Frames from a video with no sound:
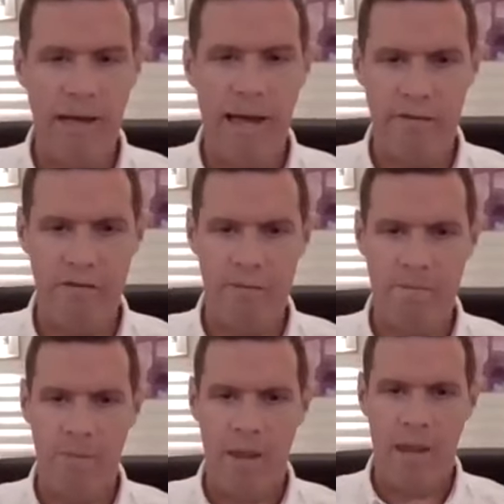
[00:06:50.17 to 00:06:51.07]

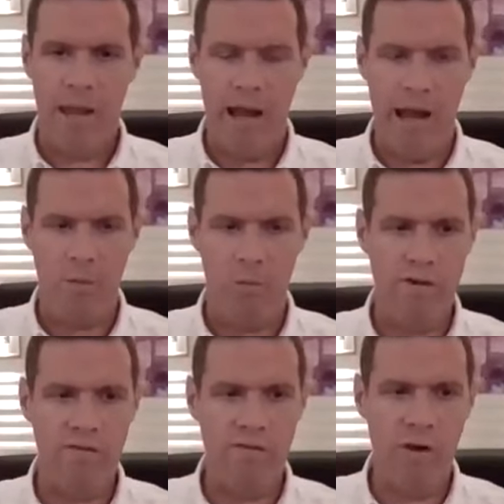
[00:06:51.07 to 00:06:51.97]
life,
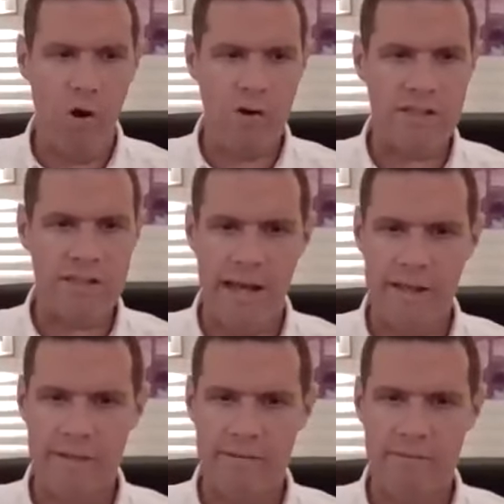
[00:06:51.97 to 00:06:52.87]
and we've
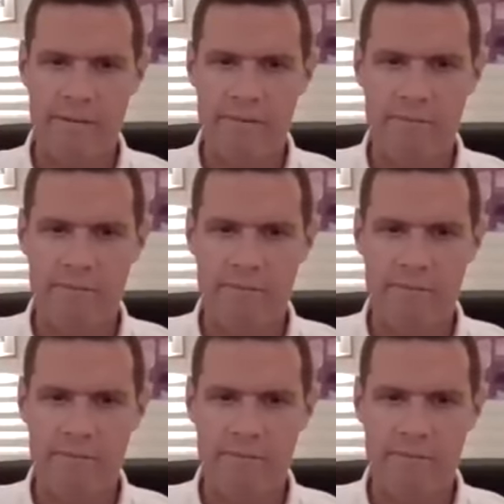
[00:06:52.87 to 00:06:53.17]
lost that